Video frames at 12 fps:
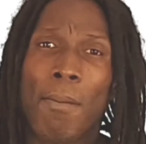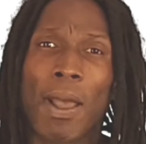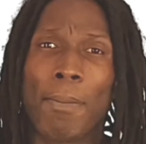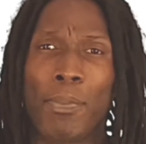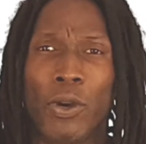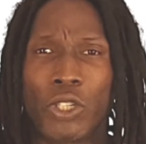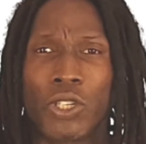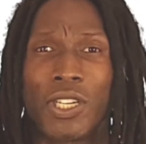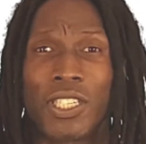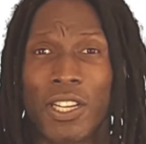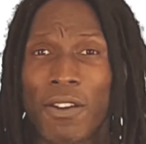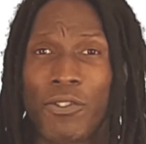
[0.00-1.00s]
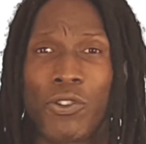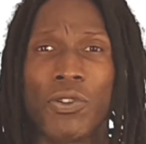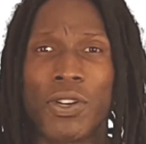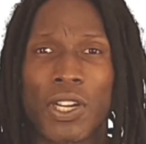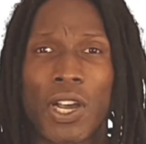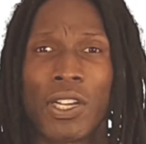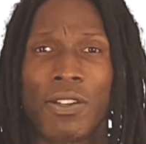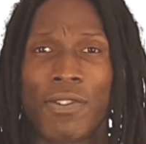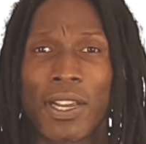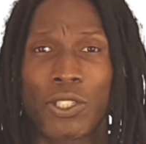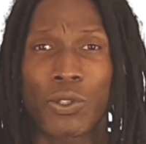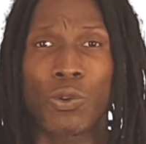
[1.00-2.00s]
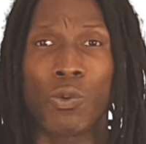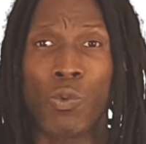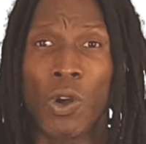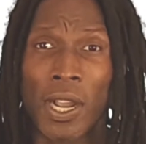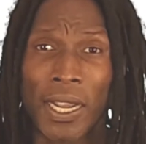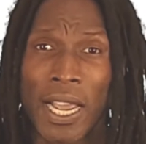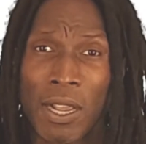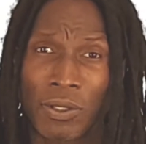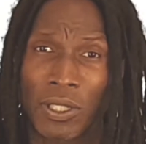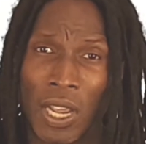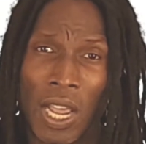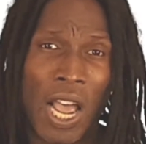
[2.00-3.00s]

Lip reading: by pushing yourself during cardiovascular workouts.